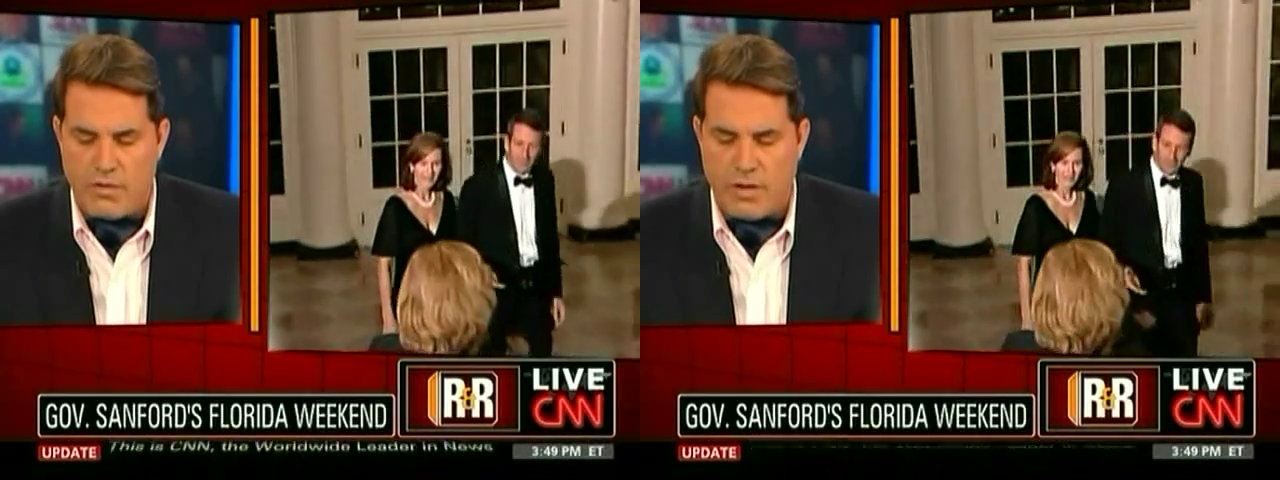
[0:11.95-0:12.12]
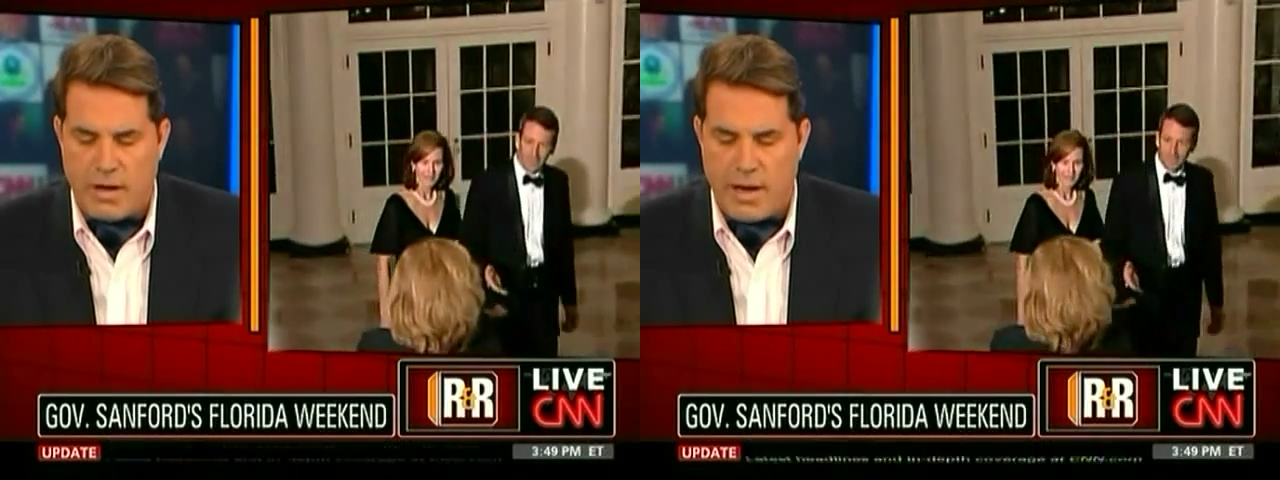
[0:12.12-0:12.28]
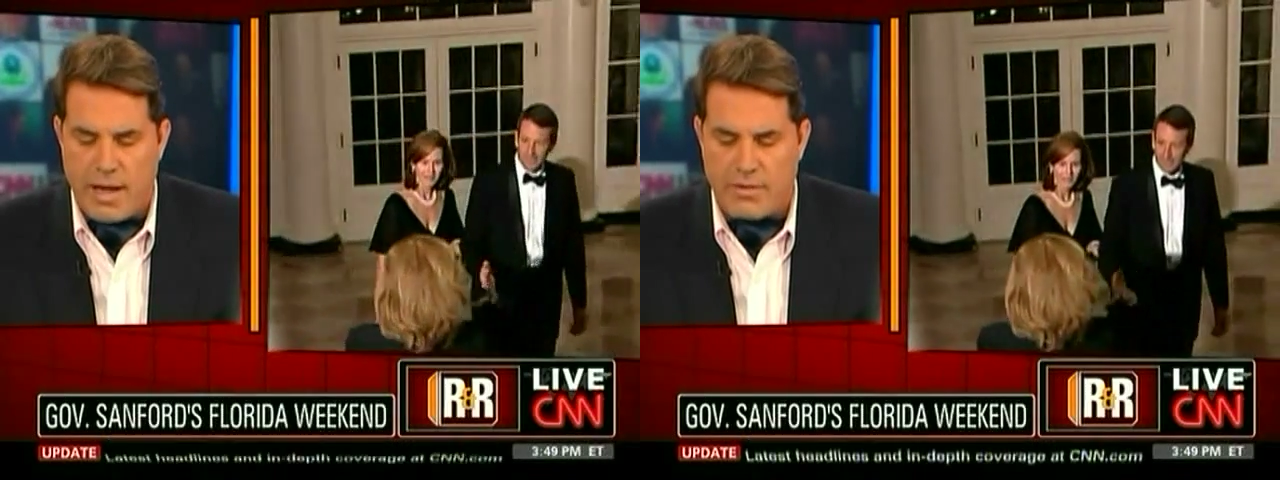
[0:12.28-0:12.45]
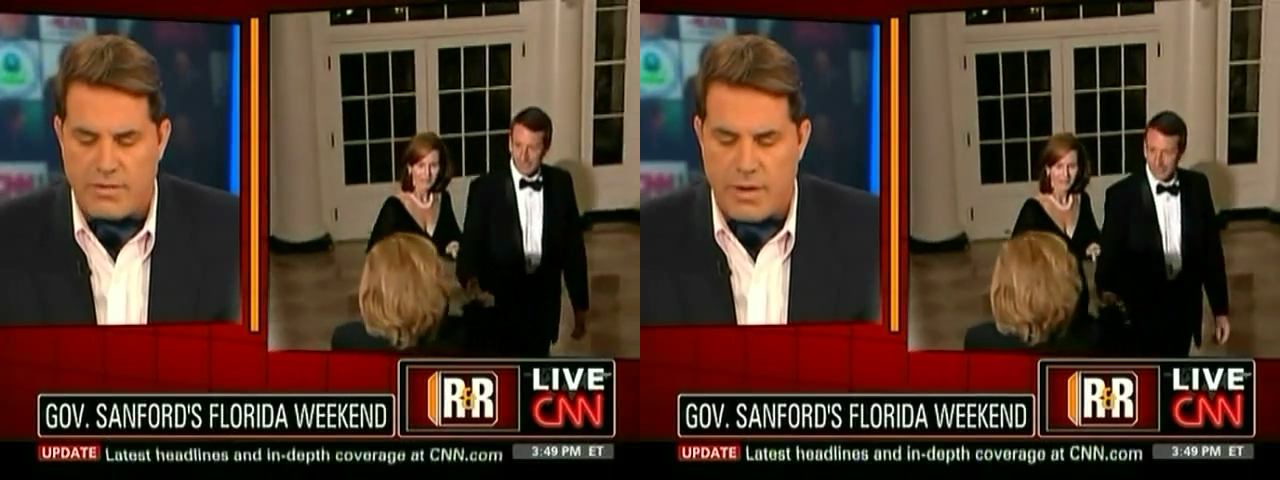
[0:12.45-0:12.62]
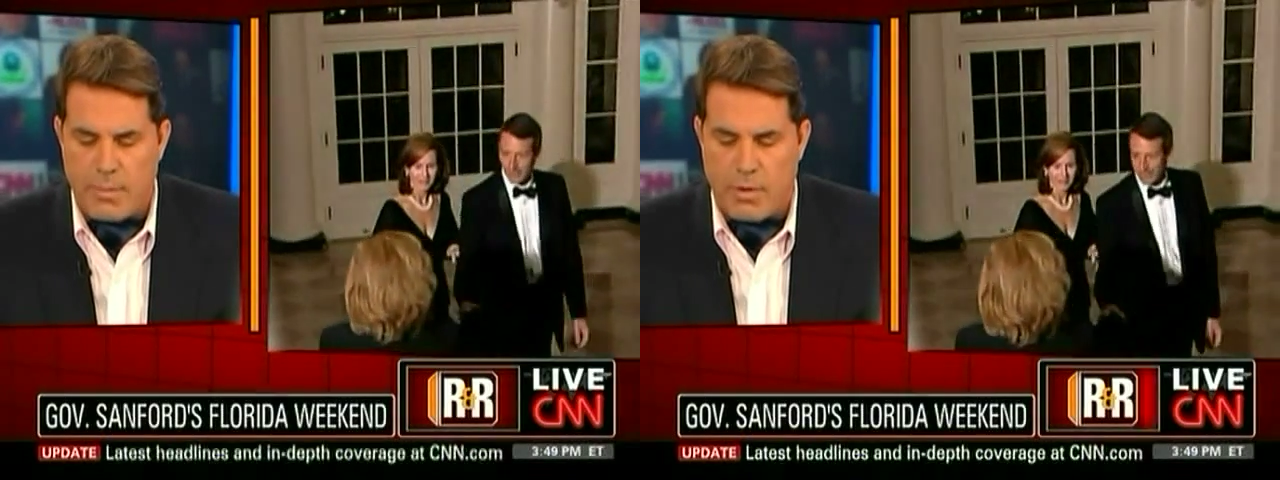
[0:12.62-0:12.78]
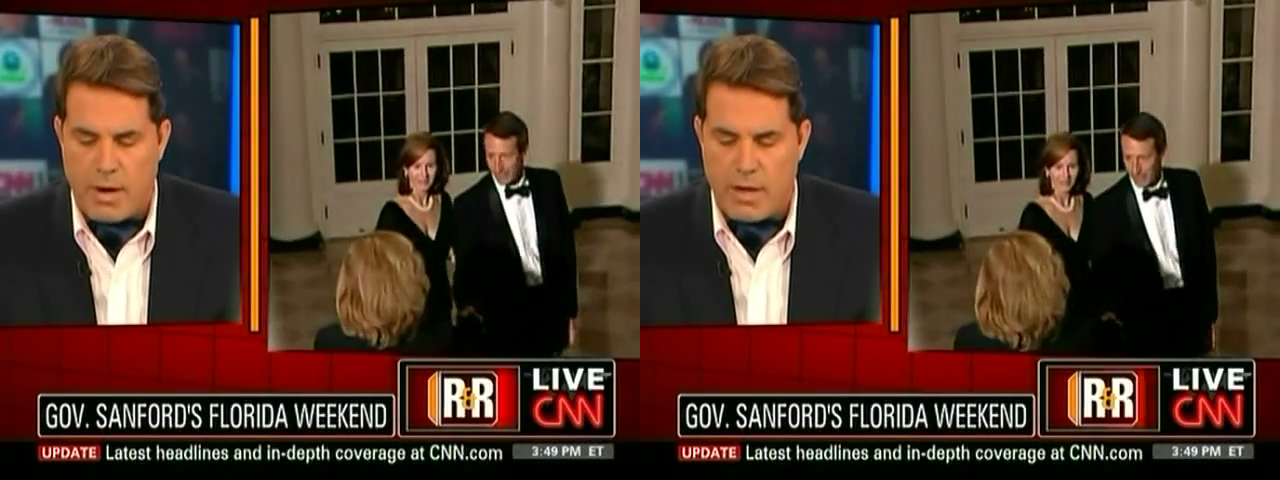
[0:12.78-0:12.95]
what I said
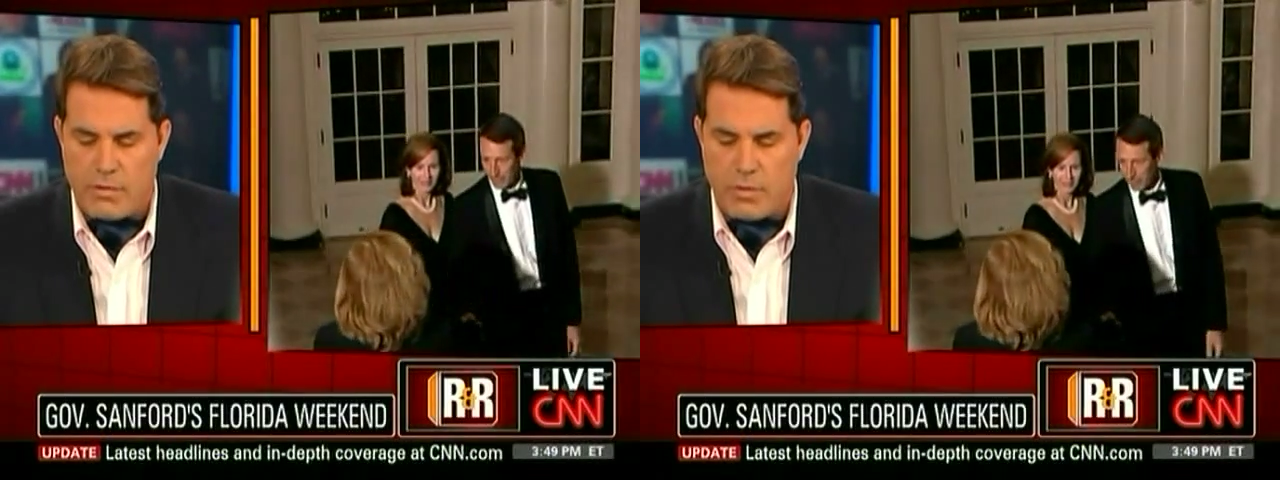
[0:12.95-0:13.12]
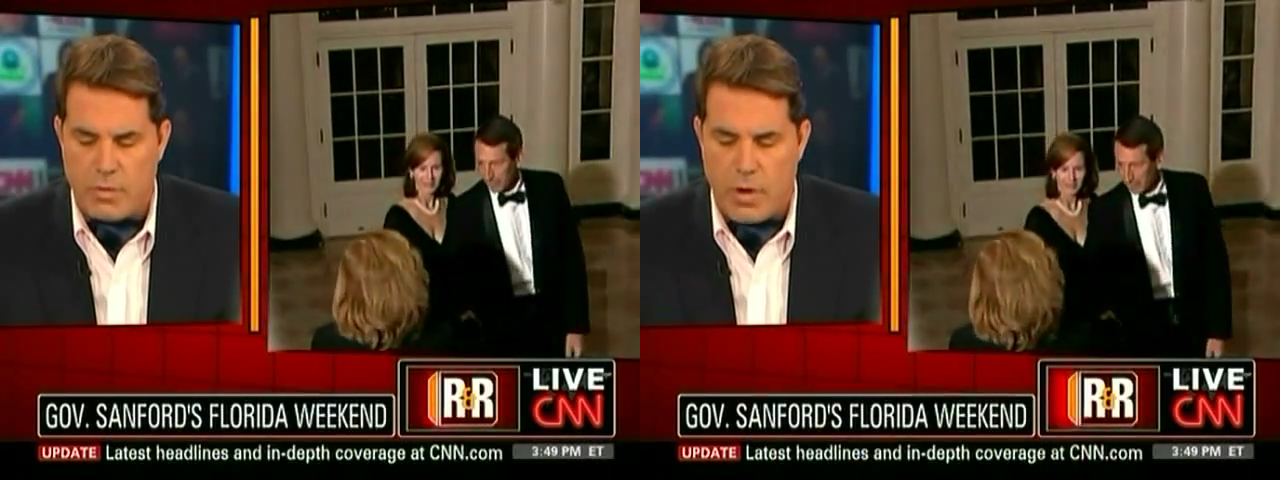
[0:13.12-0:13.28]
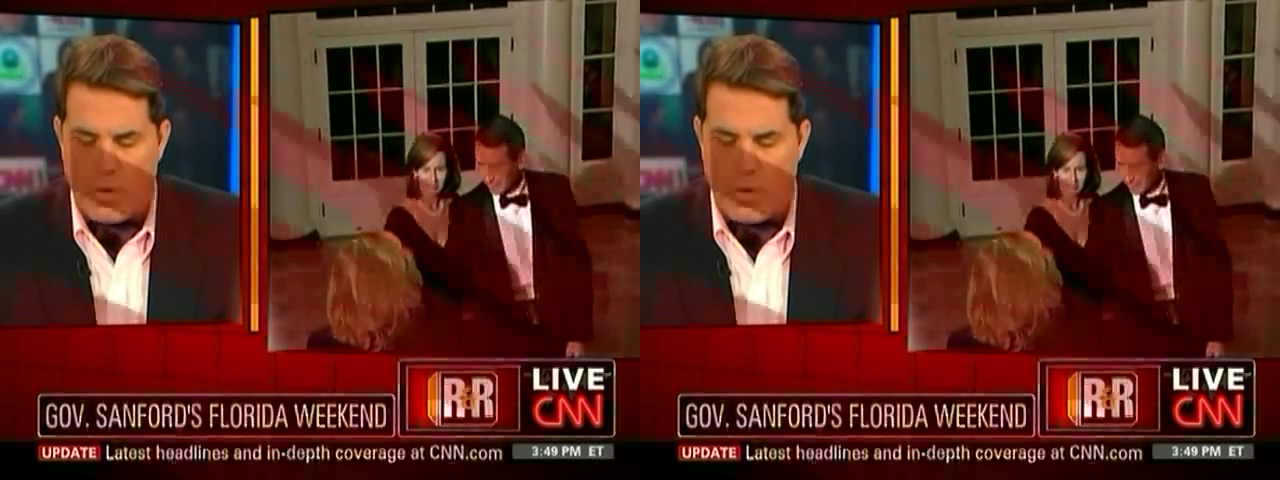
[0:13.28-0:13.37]
last summer. As you